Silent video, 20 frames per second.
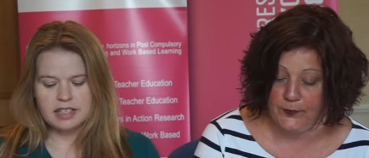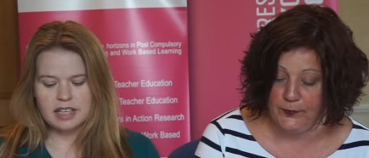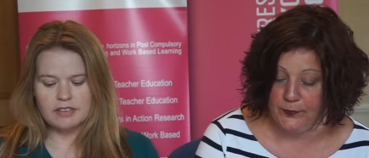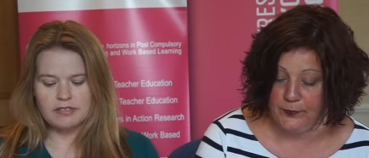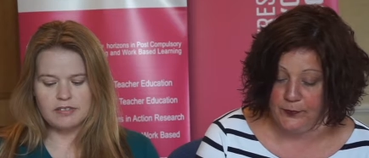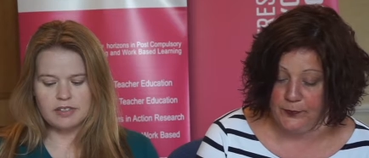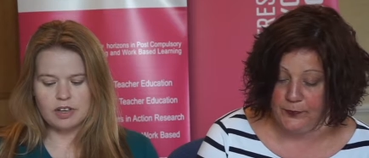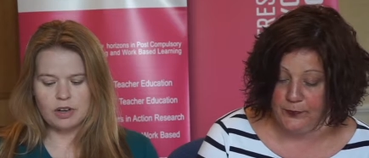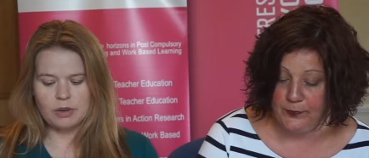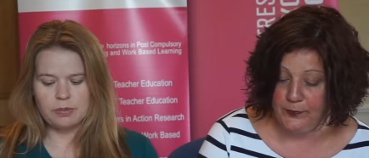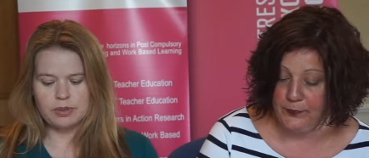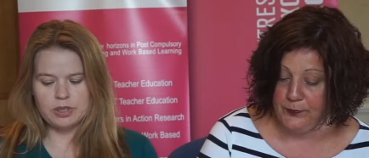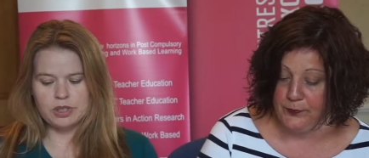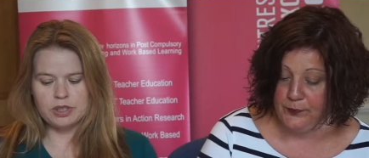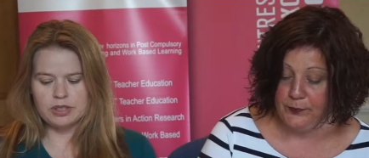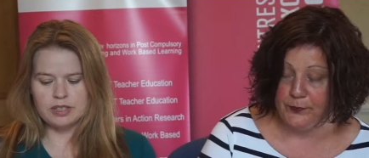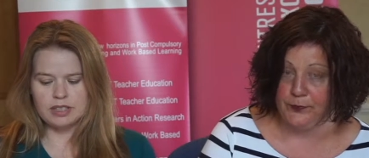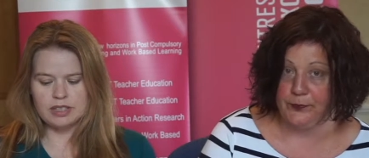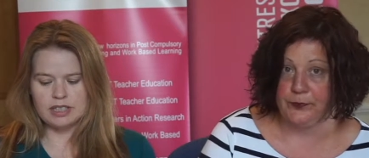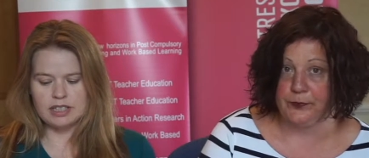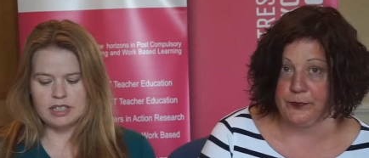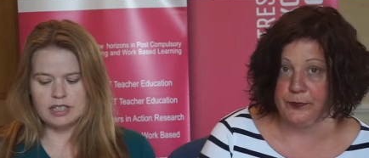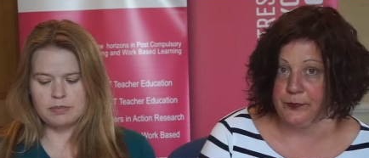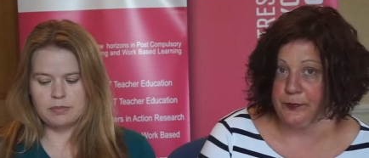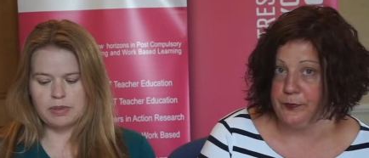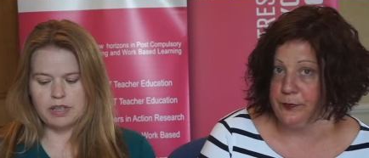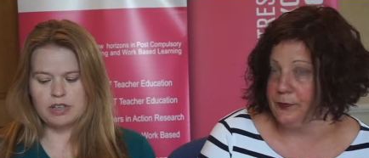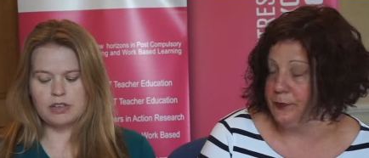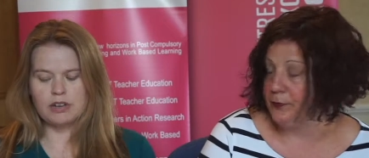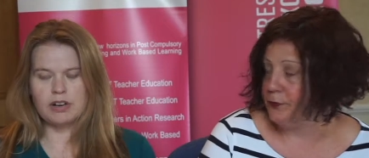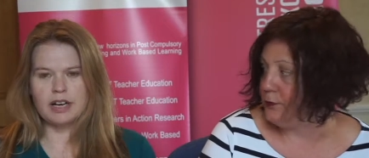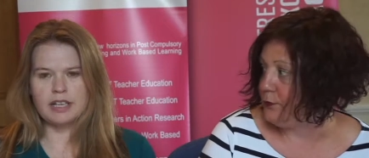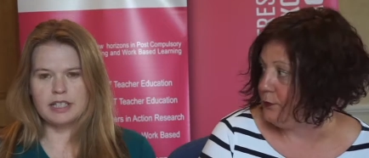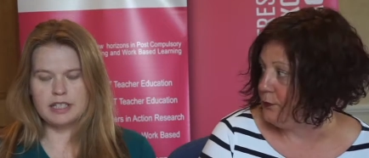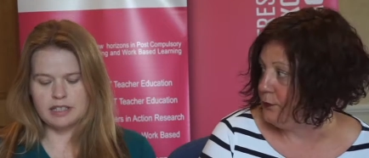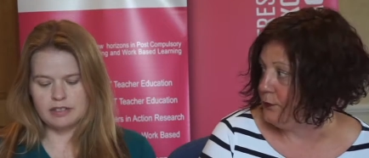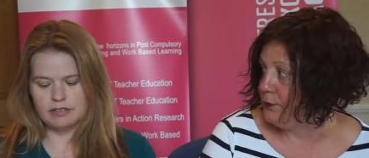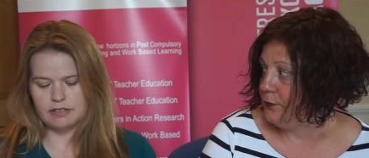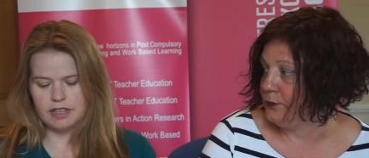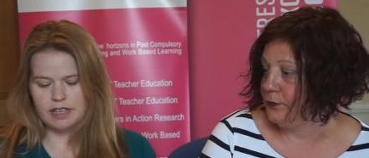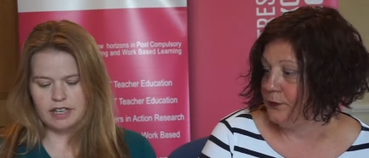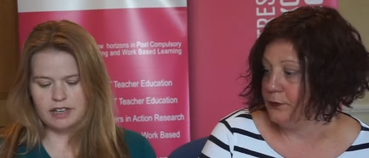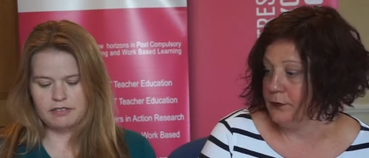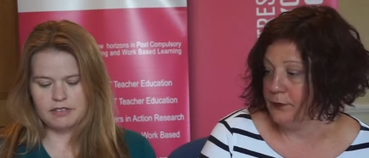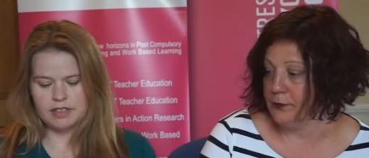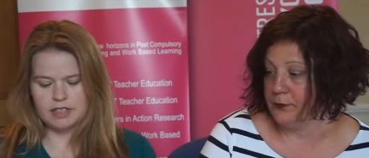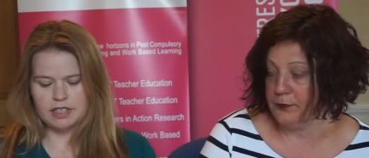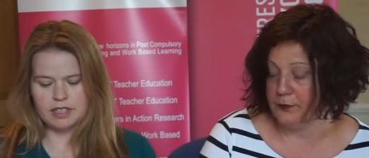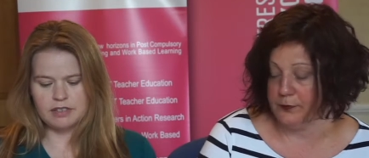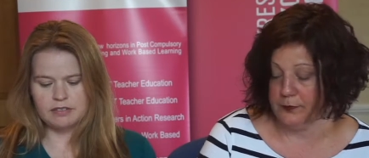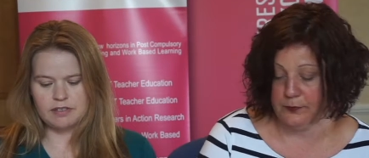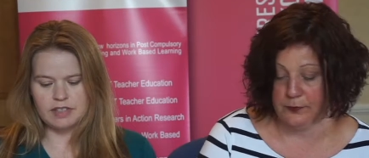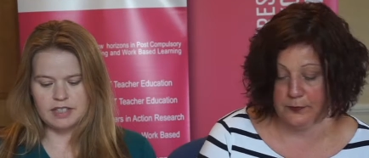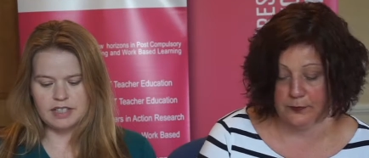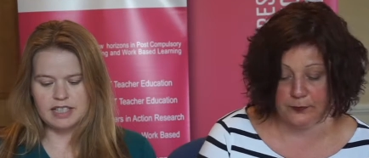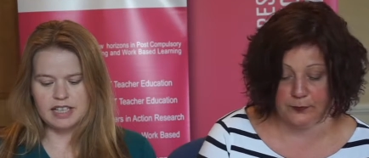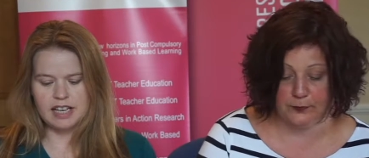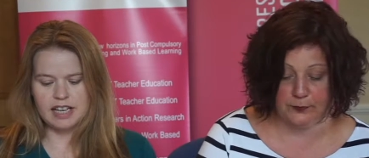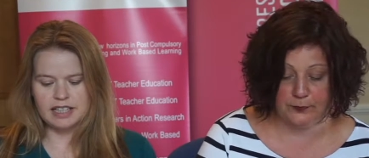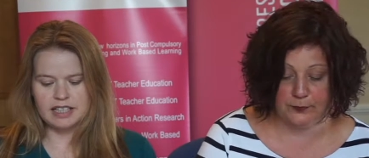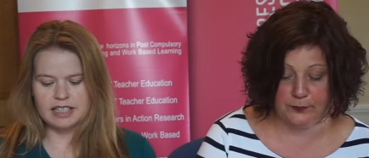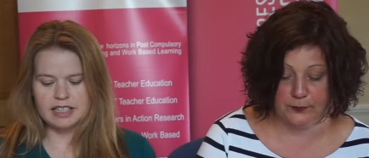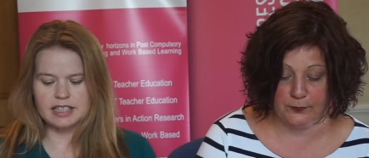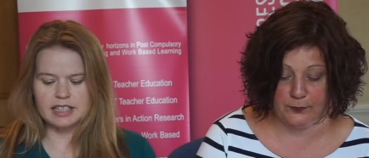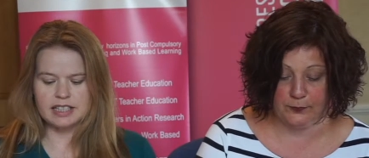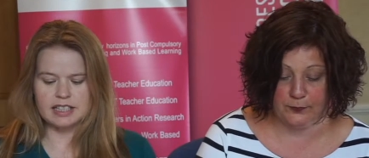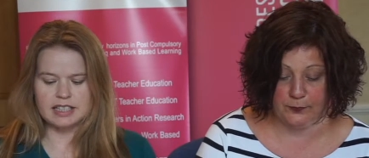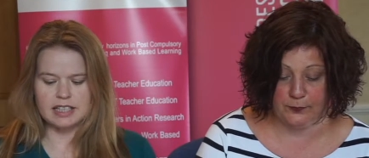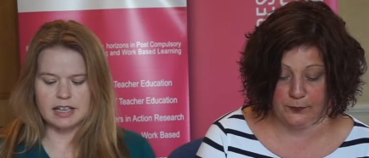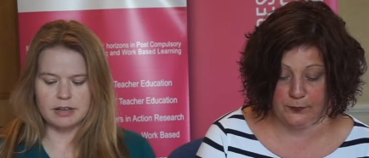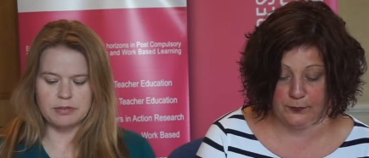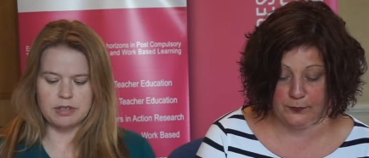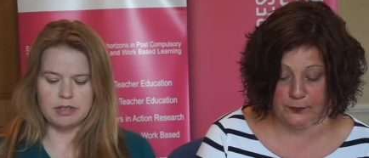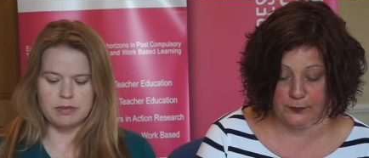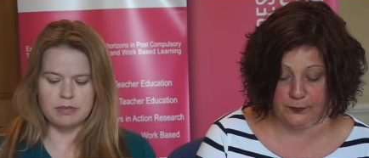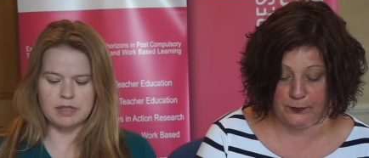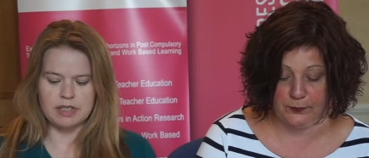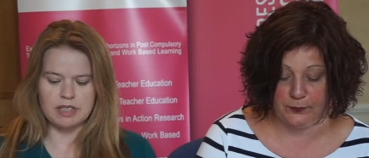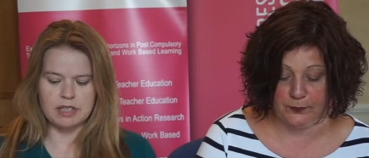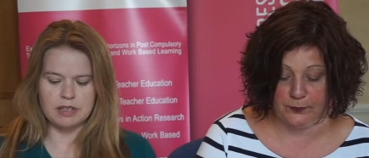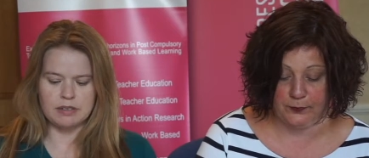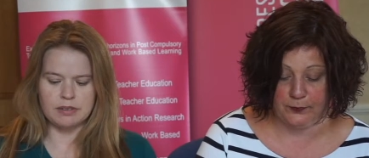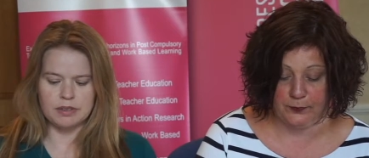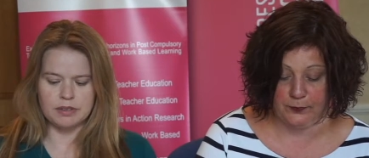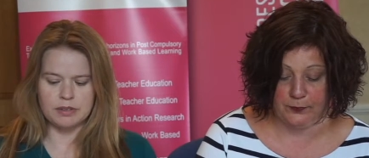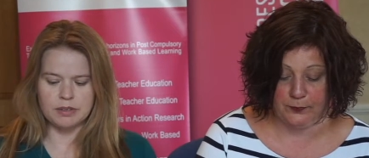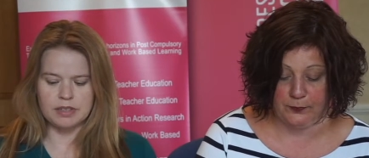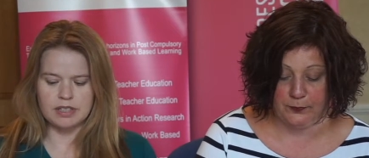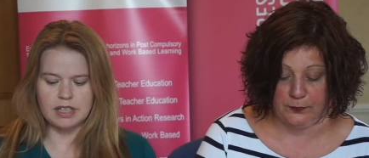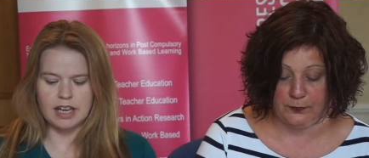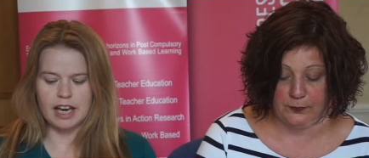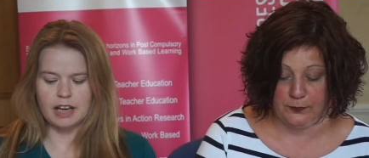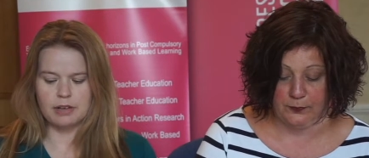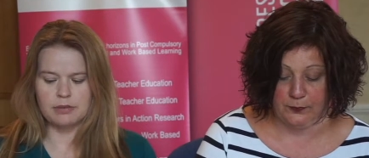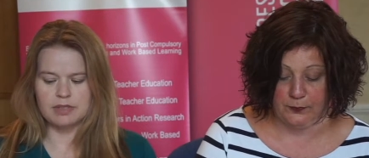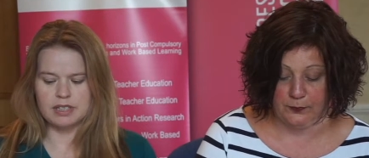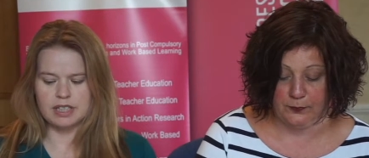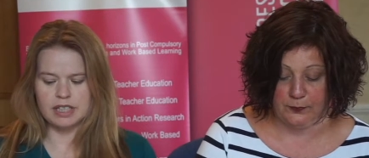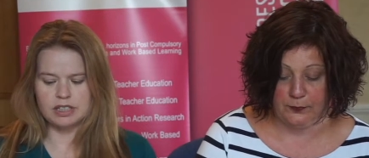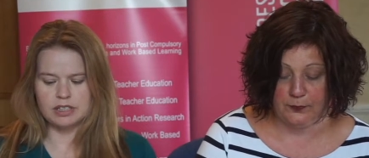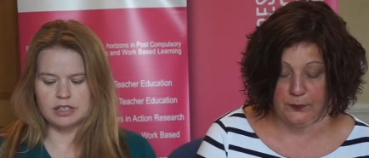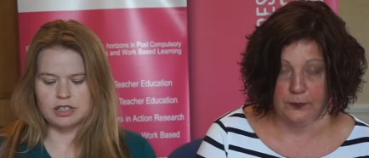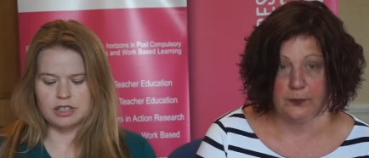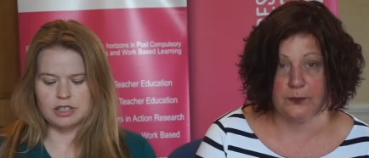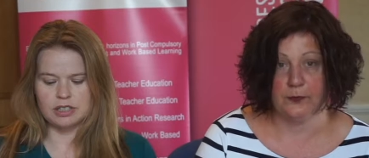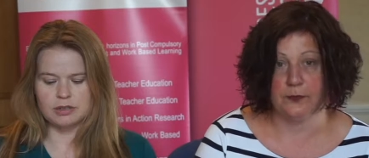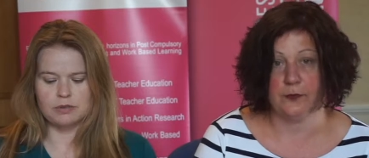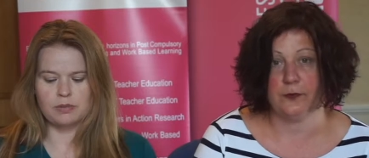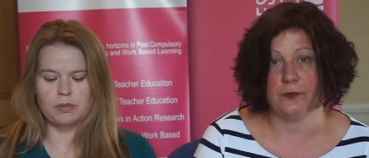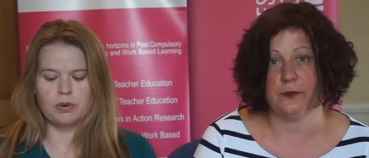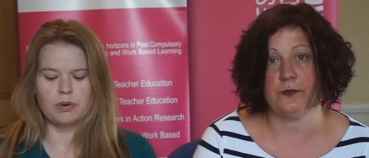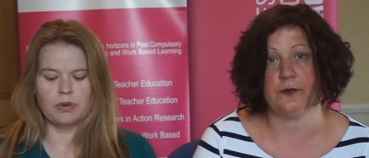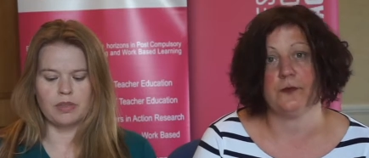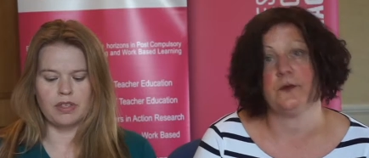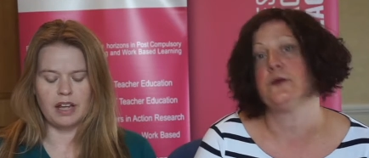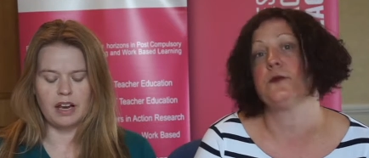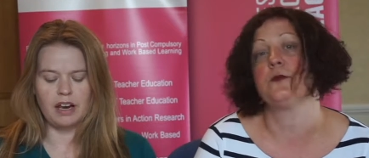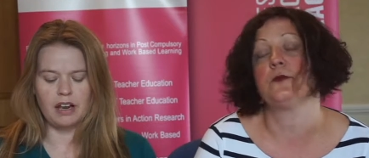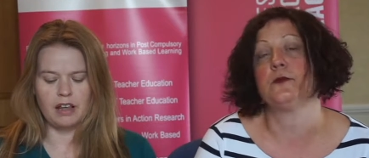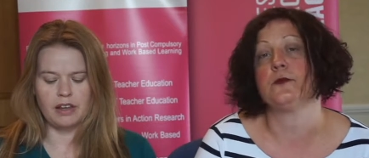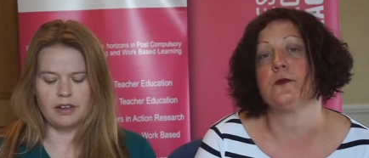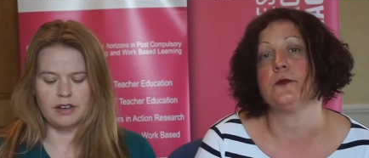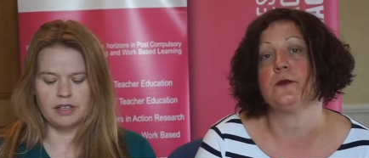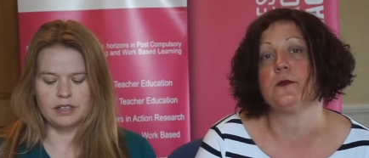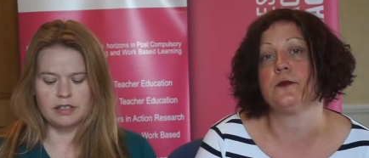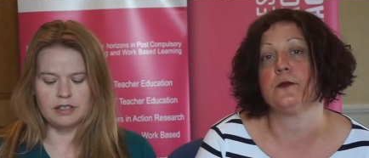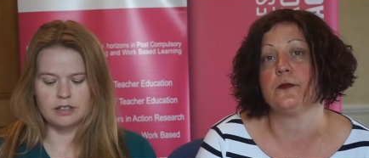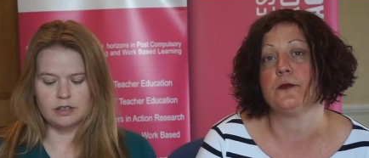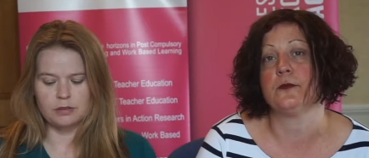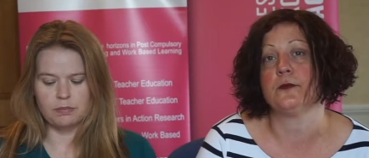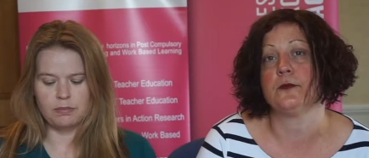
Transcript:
Speaker 1: given an opportunity to be creative and innovative in selecting and adapting materials to help teachers to support their learners to